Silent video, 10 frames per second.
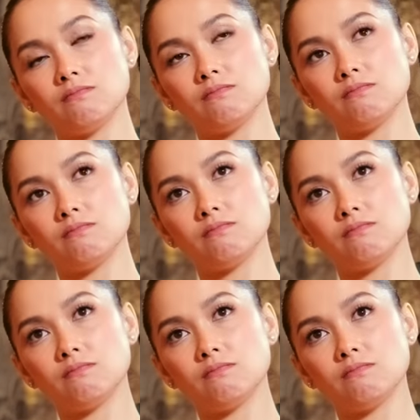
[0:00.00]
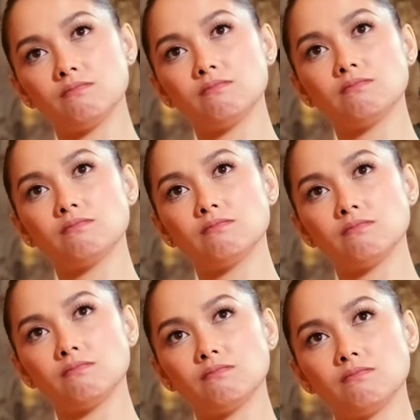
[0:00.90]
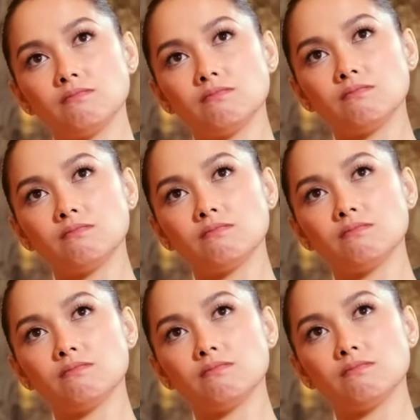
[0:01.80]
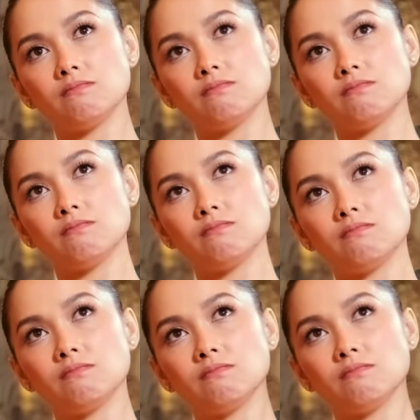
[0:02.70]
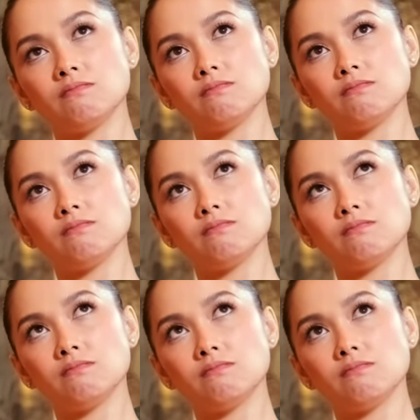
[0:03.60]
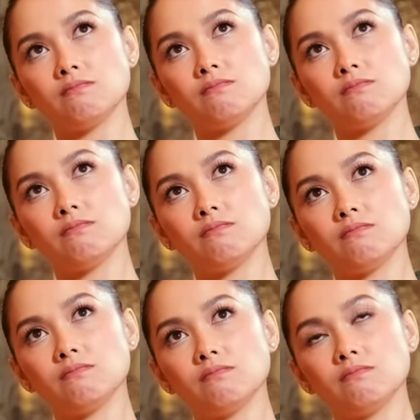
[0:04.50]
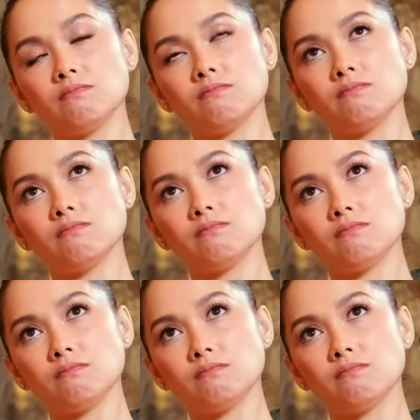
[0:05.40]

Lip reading: (not speaking)